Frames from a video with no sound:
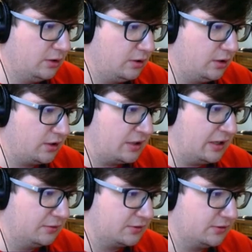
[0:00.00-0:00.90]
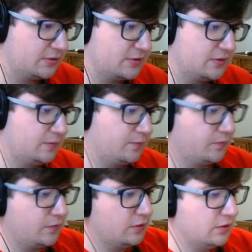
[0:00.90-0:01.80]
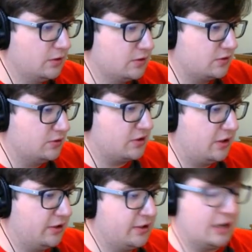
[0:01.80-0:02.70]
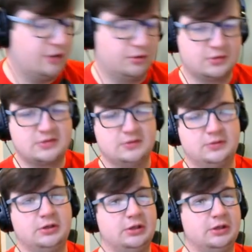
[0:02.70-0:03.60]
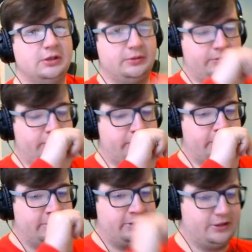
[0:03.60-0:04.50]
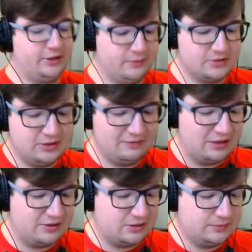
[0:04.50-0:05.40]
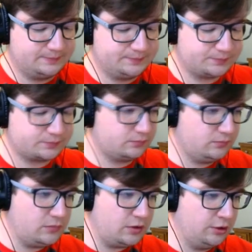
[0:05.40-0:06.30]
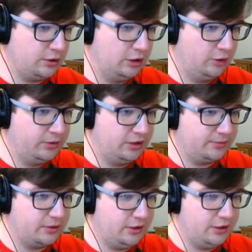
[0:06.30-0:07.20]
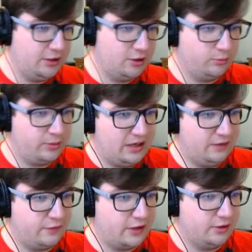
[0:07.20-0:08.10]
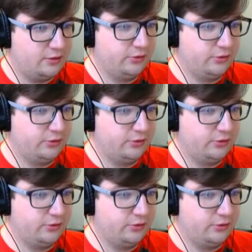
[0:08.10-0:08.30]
encounters. So just call it encounters. And then once you have that done, you're going to open up a notepad file.